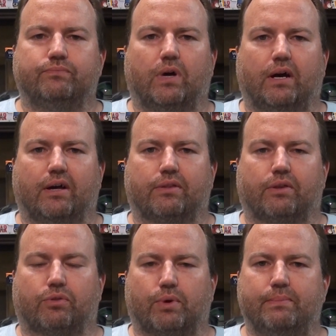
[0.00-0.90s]
The
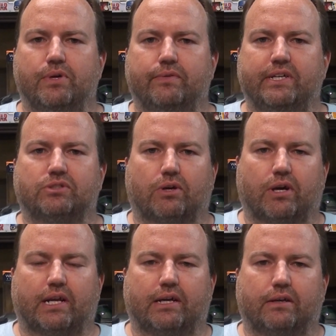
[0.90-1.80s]
3 movies are
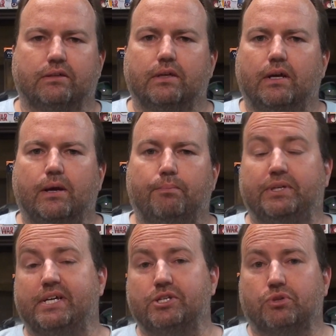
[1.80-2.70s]
going to
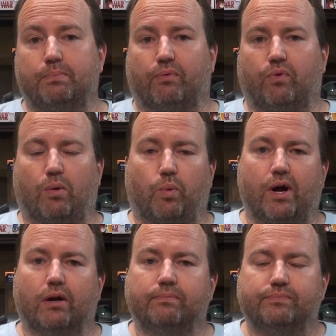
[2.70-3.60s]
potentially perform
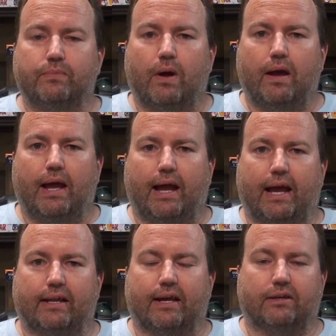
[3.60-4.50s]
well,
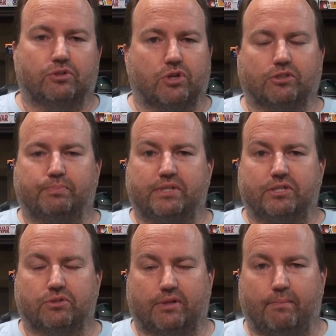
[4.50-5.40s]
and there's also
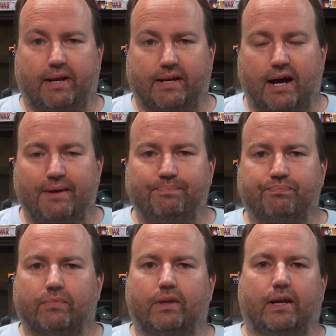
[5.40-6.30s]
potential they may not.
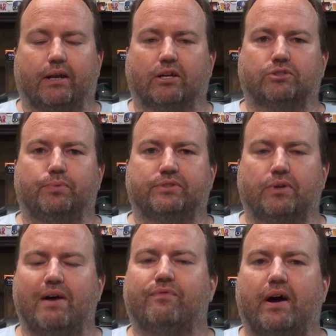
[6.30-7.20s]
And also, we
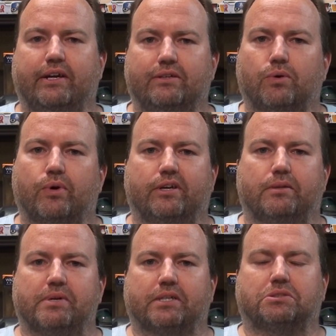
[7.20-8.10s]
still have Finding Dory in the
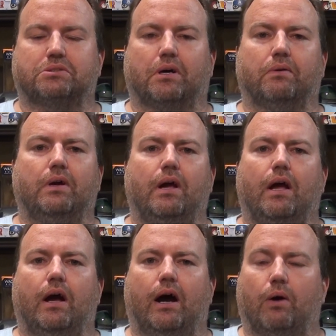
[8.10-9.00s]
mix. So,
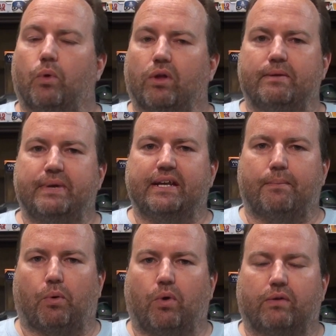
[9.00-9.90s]
will it be
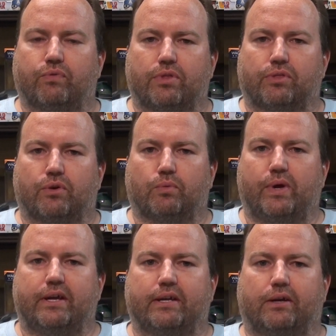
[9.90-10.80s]
number 1 for the 3rd
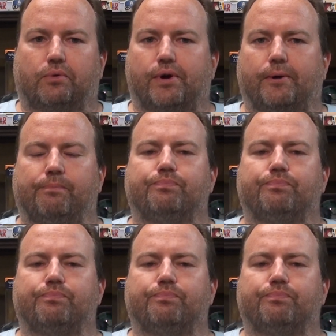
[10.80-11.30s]
weekend in a row?